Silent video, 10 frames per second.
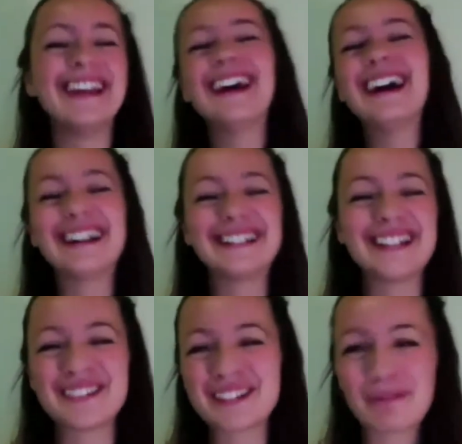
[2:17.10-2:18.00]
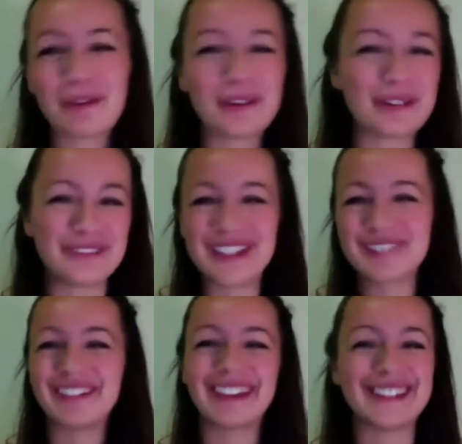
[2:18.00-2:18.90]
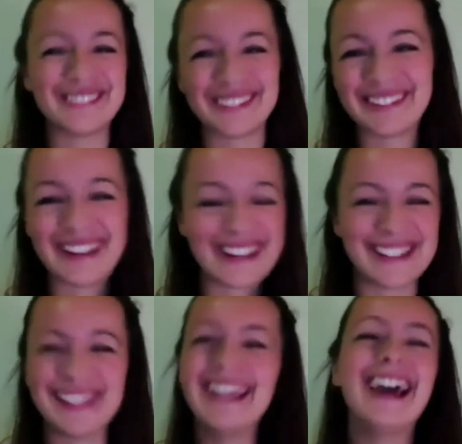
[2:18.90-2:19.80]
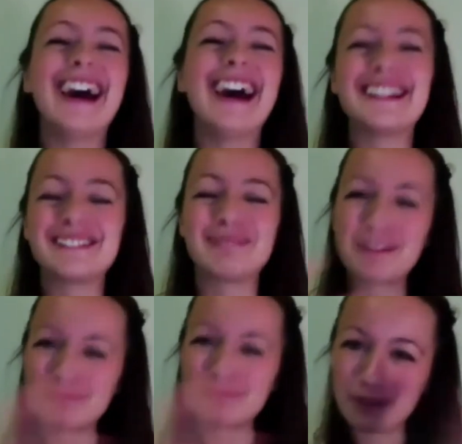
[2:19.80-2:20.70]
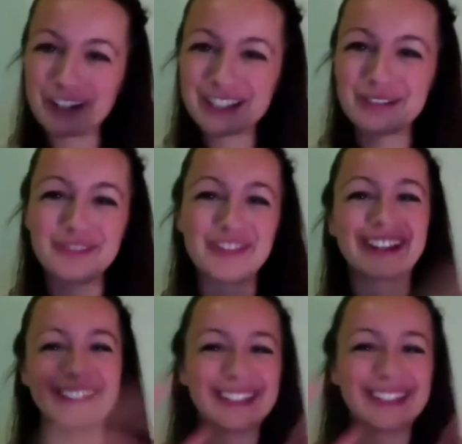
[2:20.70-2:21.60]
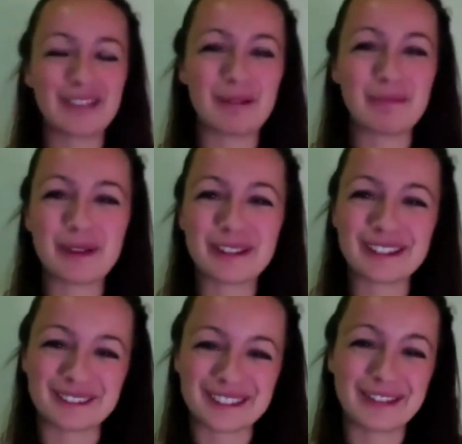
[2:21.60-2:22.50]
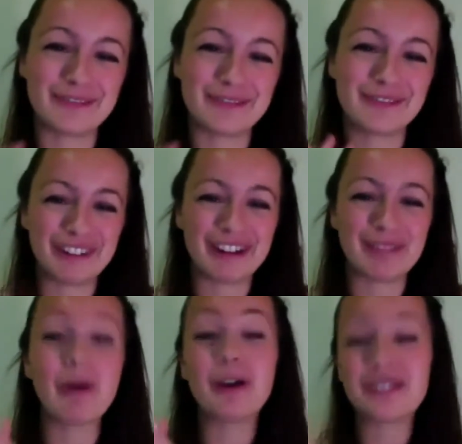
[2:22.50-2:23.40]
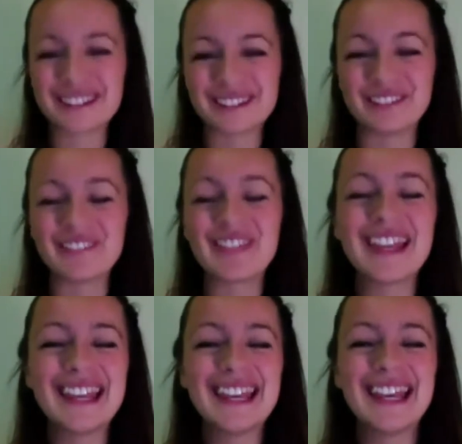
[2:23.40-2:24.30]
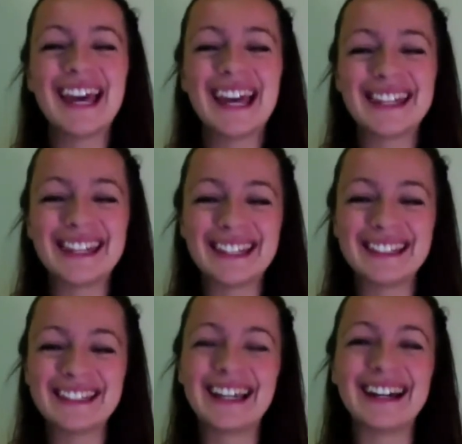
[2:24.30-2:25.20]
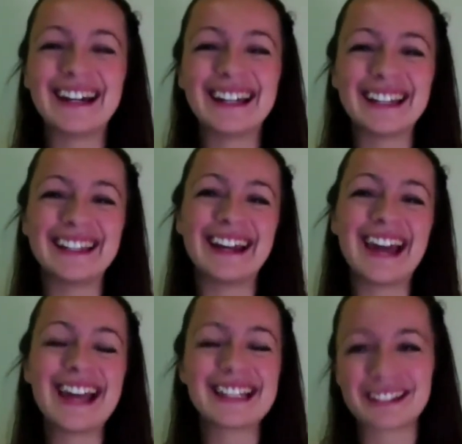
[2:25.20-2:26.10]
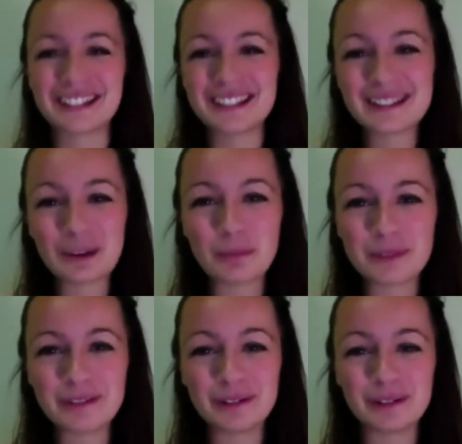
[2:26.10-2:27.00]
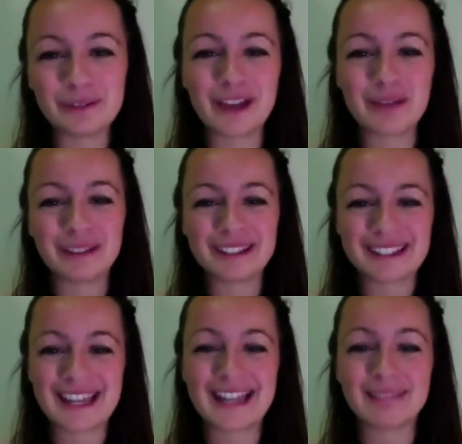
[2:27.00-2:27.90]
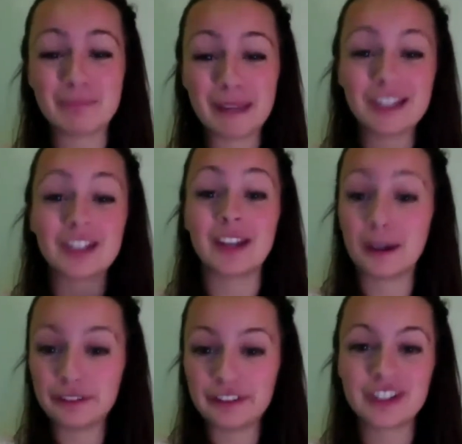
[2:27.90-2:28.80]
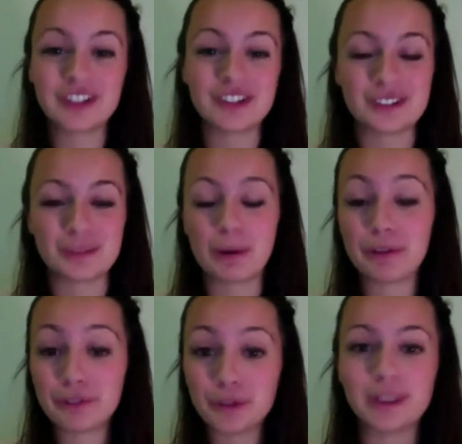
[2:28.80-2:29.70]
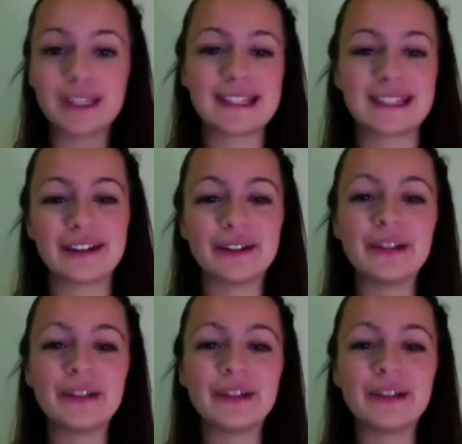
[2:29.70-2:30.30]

I never spoke on Facebook ever, and I did my professional thing, and I kept my personal stuff very personal. And then I had to actually stop doing all of that because I had major health issues about 4 years ago,